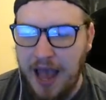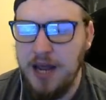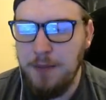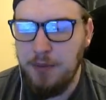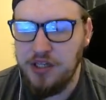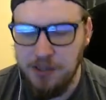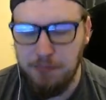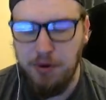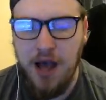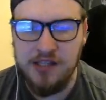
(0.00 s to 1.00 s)
anybody
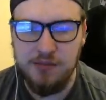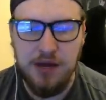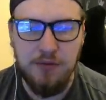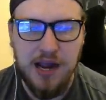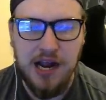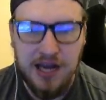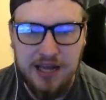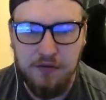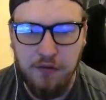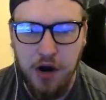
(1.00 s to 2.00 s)
surprised when he went
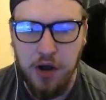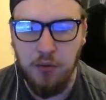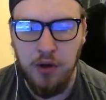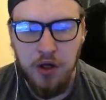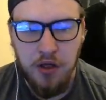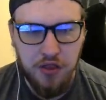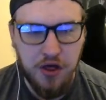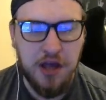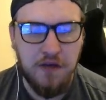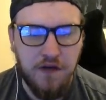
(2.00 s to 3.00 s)
clean through
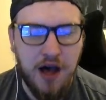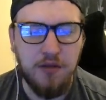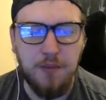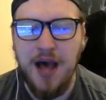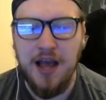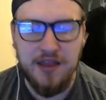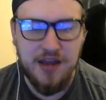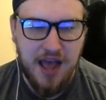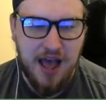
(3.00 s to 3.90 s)
that he found the back of the net?